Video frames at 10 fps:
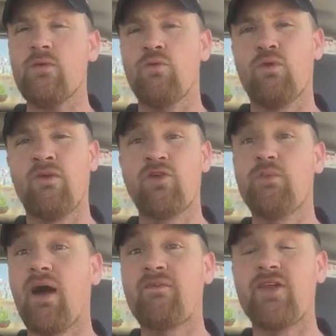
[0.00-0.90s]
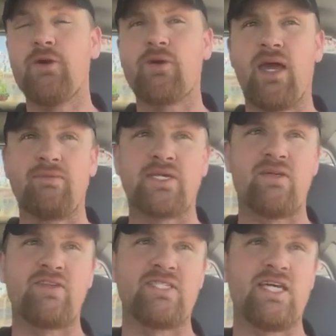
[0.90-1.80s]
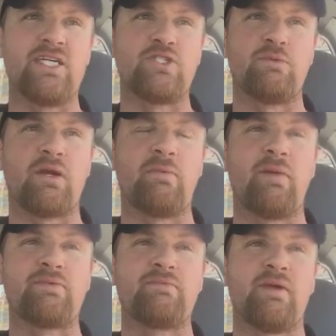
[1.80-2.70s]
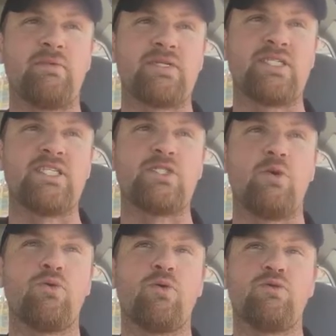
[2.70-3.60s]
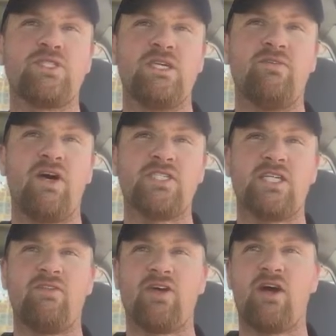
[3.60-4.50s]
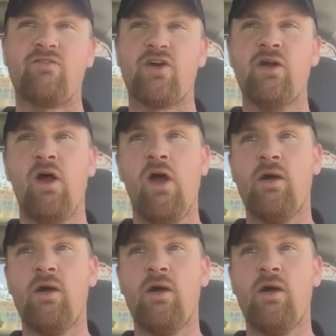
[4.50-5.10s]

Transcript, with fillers: wherever you buy video games at these days, you'll be, able to see Stone Cold Steve Austin on the cover.